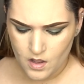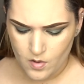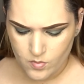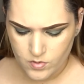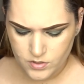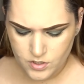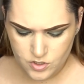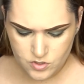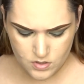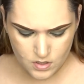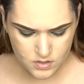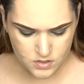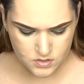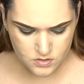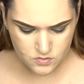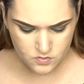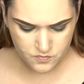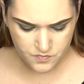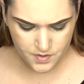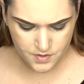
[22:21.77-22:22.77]
I wanted to try this
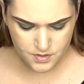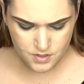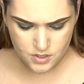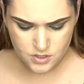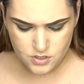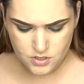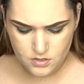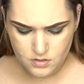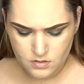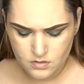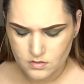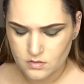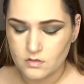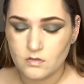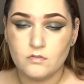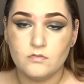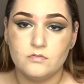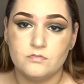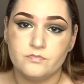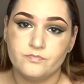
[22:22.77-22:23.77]
new foundation.
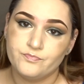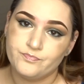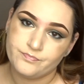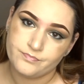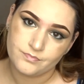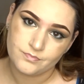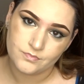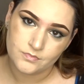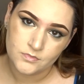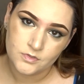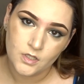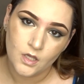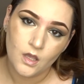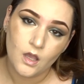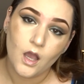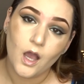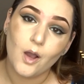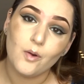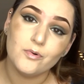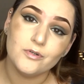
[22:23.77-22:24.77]

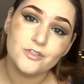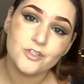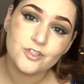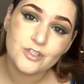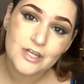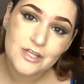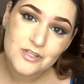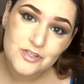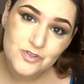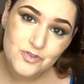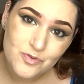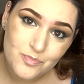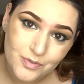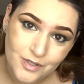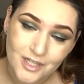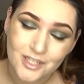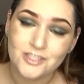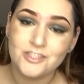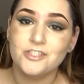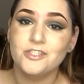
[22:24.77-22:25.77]
I wanted to try this new
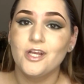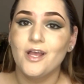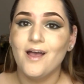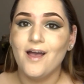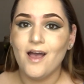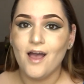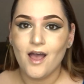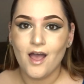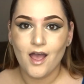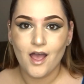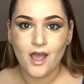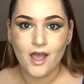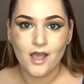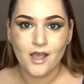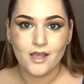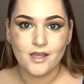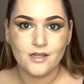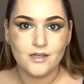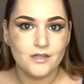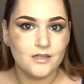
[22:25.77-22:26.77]
blush,
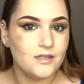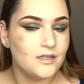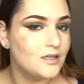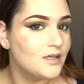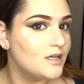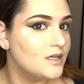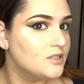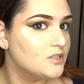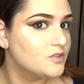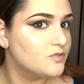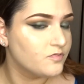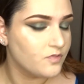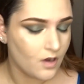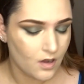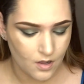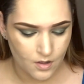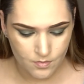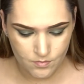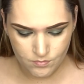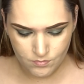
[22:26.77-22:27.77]
and it's
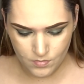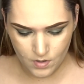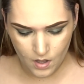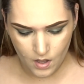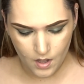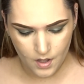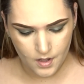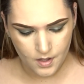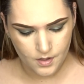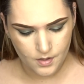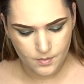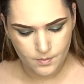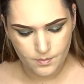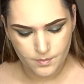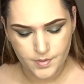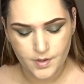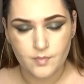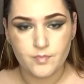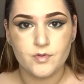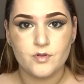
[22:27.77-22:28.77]
from
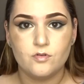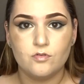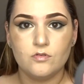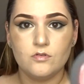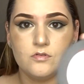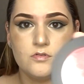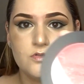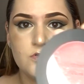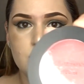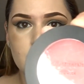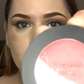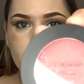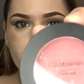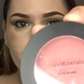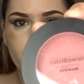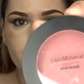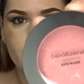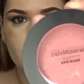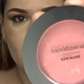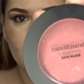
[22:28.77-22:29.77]
Bare Minerals,
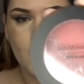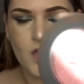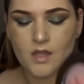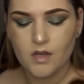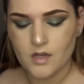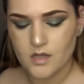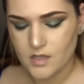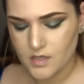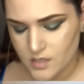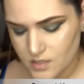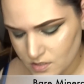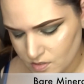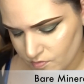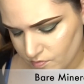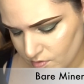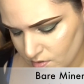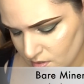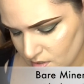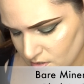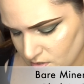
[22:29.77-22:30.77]
and it is a
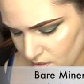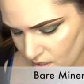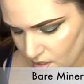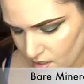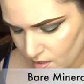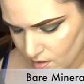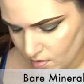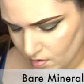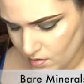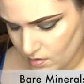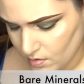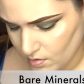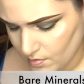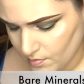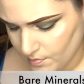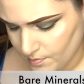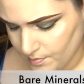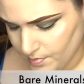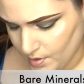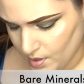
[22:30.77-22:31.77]
really dark
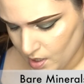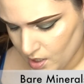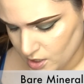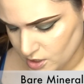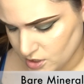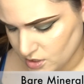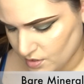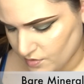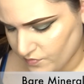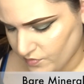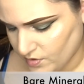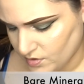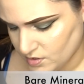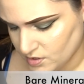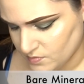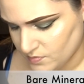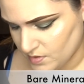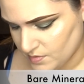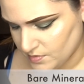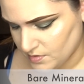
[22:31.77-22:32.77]
blush, and I feel like
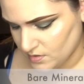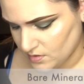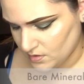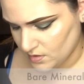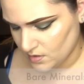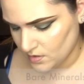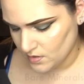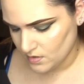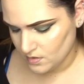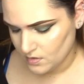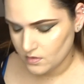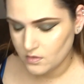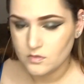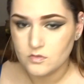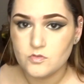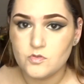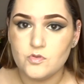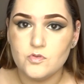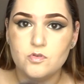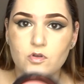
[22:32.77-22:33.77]
this may be
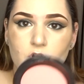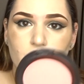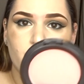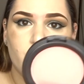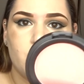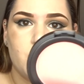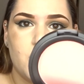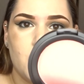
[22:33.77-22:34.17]
too dark for